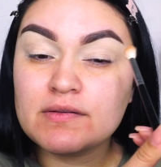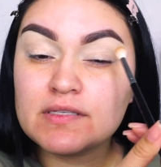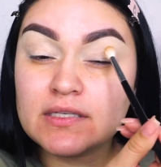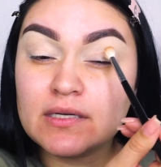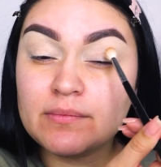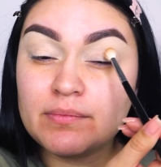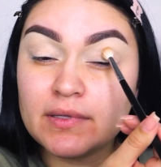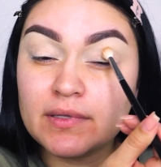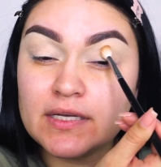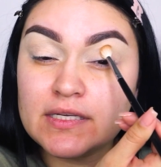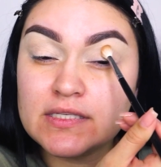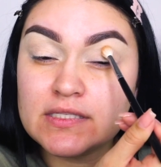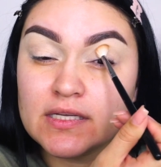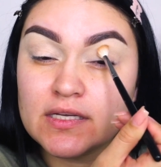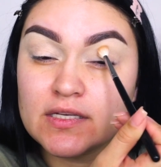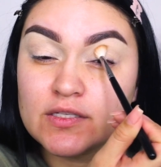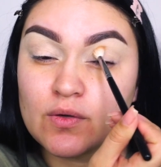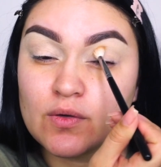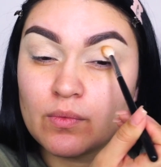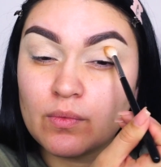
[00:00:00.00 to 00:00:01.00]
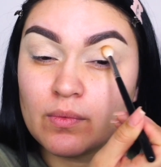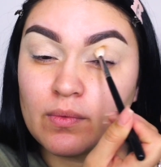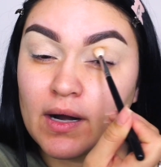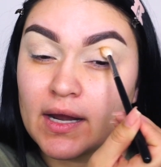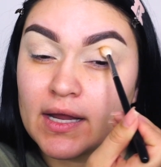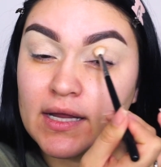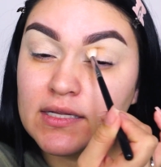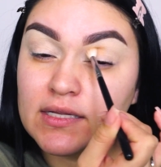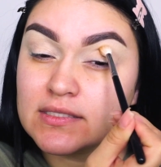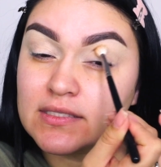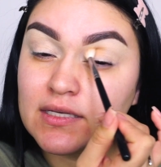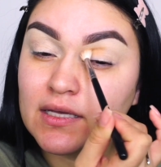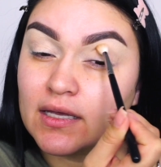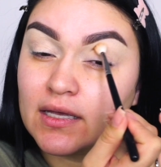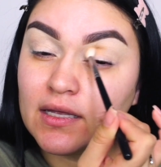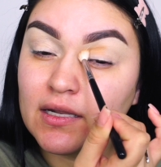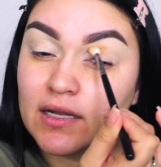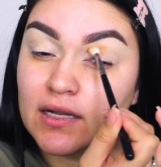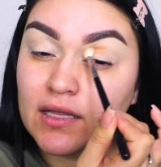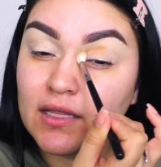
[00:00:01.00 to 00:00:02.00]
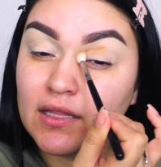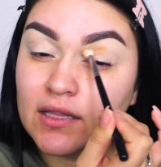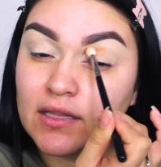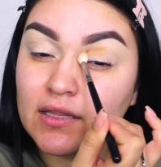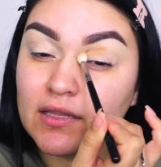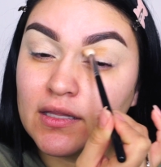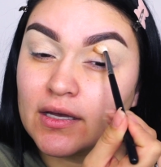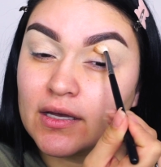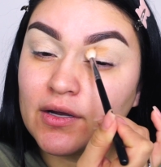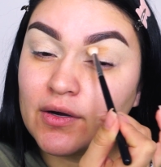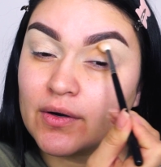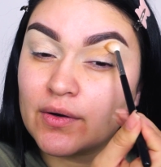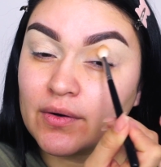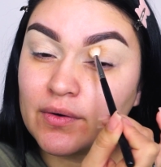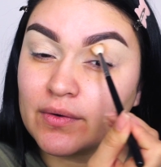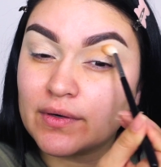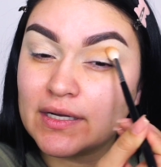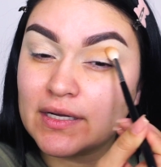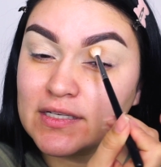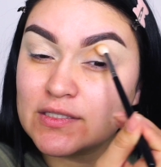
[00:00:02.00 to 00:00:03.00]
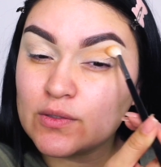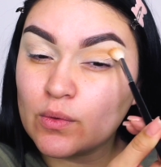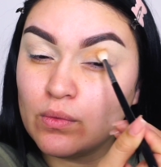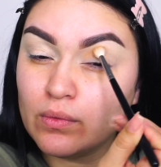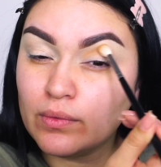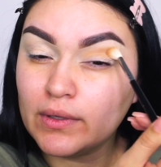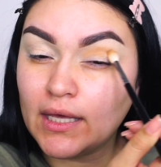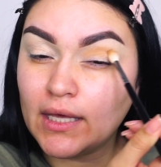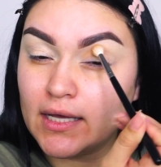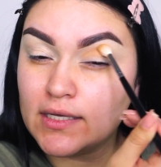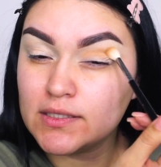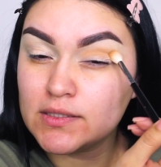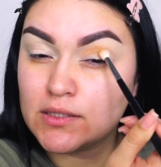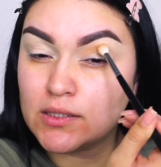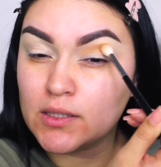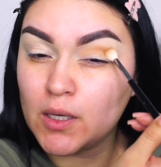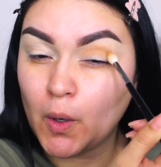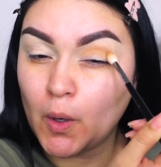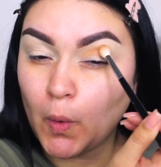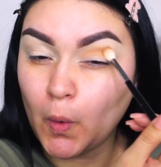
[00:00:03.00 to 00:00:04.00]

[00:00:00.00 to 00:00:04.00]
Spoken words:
just gonna place this right in the crease. Oh, yes.